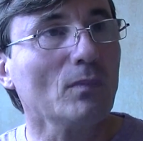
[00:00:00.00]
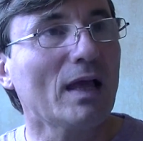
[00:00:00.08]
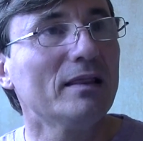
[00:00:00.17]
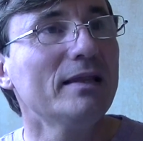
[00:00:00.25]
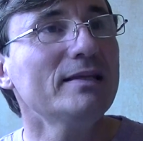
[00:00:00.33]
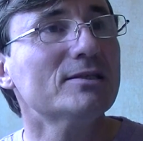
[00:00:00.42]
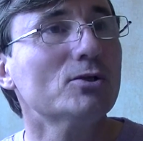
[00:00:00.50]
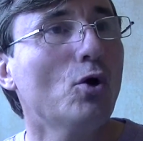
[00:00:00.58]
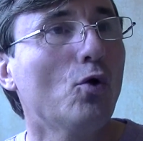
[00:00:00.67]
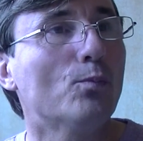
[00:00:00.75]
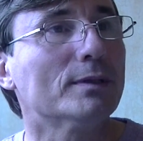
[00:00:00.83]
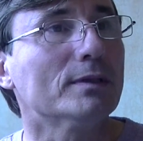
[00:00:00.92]
let's
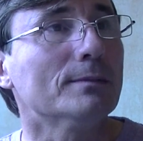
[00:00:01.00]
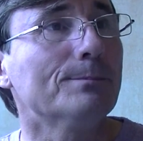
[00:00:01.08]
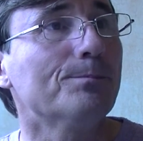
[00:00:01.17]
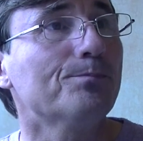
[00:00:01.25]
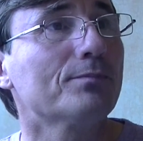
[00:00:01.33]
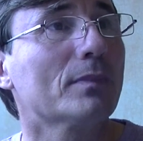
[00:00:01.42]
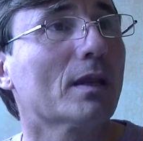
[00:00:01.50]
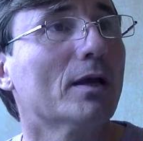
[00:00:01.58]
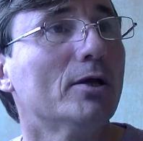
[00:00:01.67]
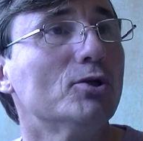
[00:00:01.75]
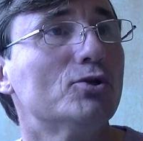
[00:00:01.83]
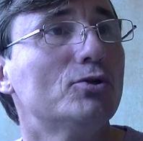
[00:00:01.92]
open
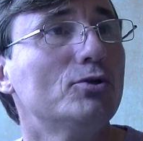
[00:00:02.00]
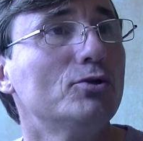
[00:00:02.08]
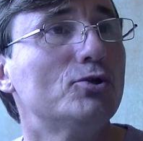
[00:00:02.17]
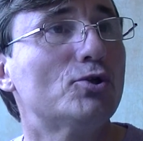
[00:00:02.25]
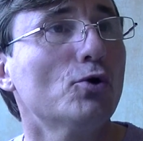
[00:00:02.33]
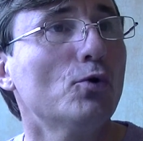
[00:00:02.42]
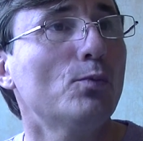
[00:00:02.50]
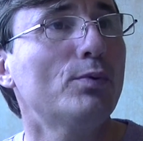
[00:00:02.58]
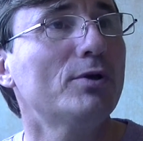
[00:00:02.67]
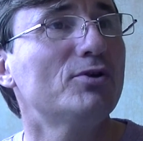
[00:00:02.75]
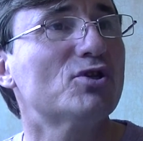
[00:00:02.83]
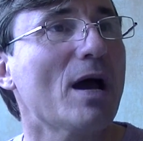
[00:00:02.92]
Job
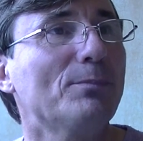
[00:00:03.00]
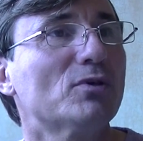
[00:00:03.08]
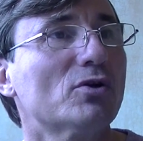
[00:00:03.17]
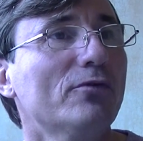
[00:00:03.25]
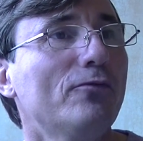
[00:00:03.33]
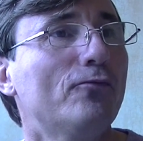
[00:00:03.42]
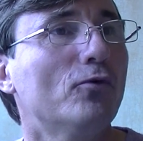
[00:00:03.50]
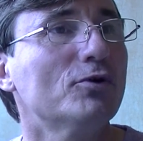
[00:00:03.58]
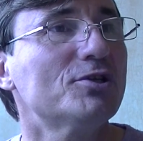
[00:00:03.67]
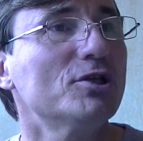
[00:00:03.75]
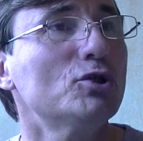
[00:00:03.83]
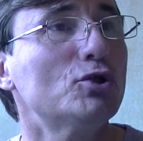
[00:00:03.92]
chapter
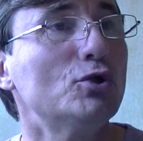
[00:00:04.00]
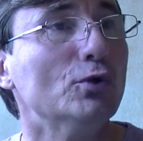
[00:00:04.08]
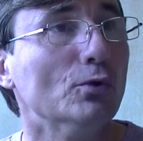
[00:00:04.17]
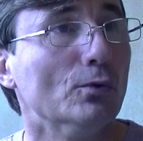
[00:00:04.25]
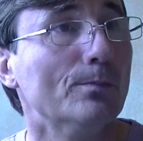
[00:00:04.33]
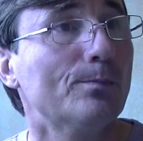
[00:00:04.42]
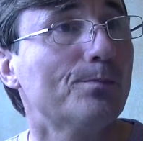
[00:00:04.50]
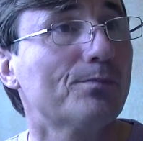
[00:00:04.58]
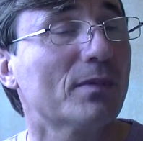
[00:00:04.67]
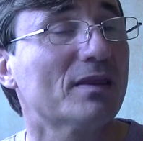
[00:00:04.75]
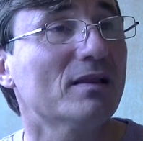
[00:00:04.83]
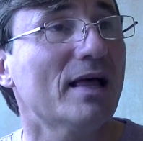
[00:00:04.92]
42,
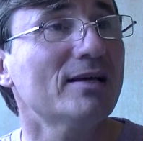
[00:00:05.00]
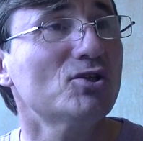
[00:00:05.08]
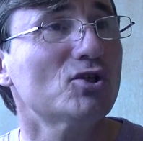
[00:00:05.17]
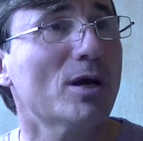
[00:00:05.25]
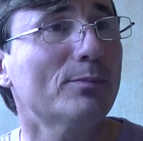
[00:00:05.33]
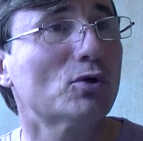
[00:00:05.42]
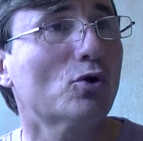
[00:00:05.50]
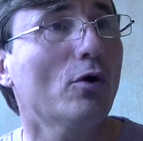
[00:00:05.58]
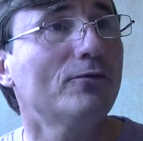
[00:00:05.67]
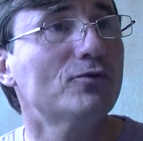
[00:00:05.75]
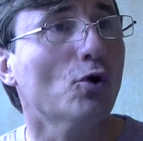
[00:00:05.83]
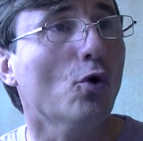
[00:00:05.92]
the last chapter
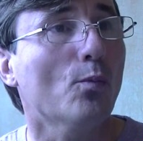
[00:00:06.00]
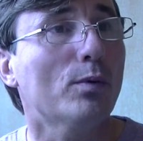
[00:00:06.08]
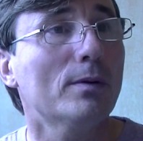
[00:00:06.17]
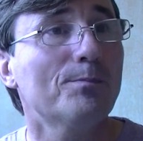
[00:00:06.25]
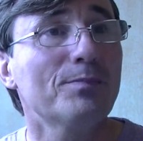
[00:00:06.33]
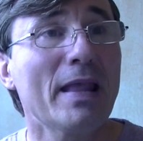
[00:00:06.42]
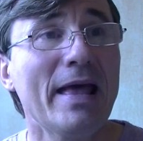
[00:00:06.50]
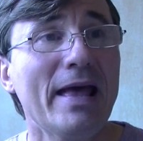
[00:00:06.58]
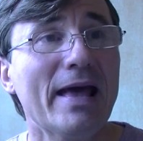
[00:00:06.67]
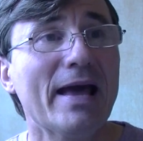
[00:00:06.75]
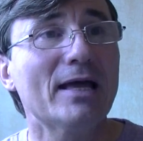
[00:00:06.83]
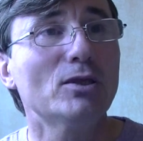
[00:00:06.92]
of Job,
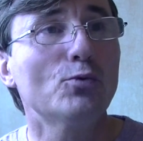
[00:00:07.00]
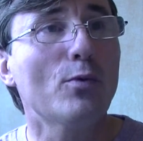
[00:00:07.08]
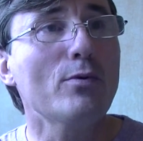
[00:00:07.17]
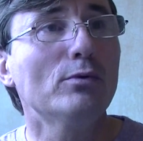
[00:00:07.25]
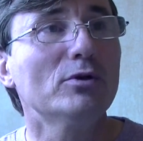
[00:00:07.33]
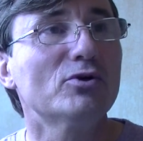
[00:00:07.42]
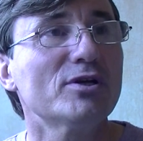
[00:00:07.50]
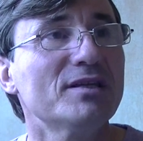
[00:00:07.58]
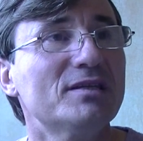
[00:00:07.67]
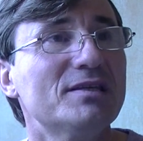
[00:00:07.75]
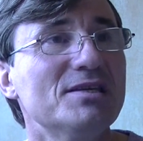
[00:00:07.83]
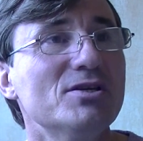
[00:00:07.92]
and we will
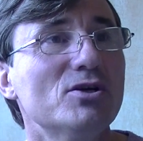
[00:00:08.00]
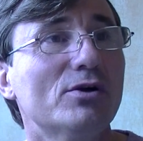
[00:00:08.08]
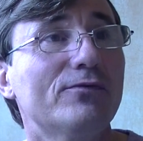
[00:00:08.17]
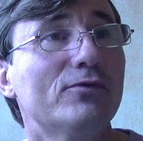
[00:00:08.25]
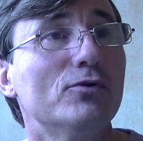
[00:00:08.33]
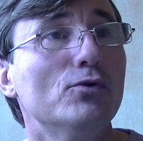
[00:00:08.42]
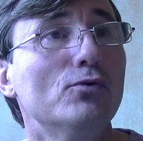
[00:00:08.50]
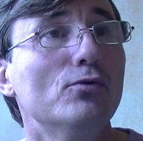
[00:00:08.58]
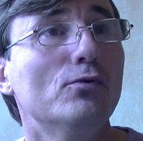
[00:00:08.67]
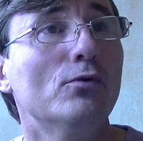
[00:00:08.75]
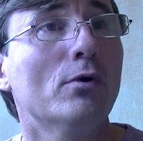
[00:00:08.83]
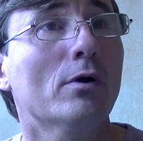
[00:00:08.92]
read here a
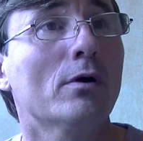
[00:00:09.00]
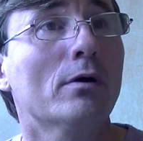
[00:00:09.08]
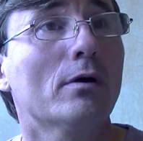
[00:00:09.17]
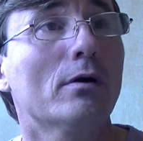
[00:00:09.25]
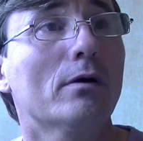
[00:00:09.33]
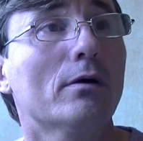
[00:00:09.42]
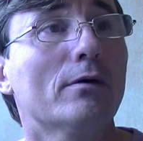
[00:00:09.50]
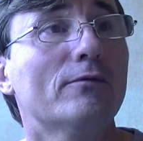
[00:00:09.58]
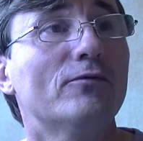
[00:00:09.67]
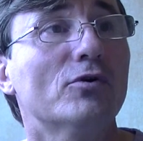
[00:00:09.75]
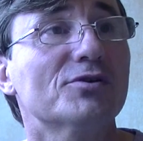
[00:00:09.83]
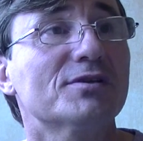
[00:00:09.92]
few
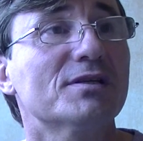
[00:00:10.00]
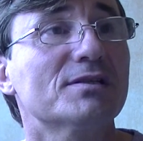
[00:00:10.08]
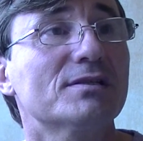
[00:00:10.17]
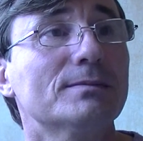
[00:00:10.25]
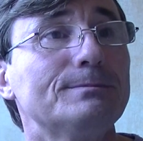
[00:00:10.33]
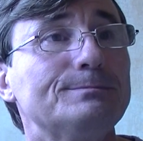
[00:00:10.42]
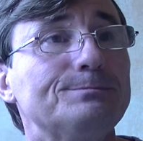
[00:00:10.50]
verses.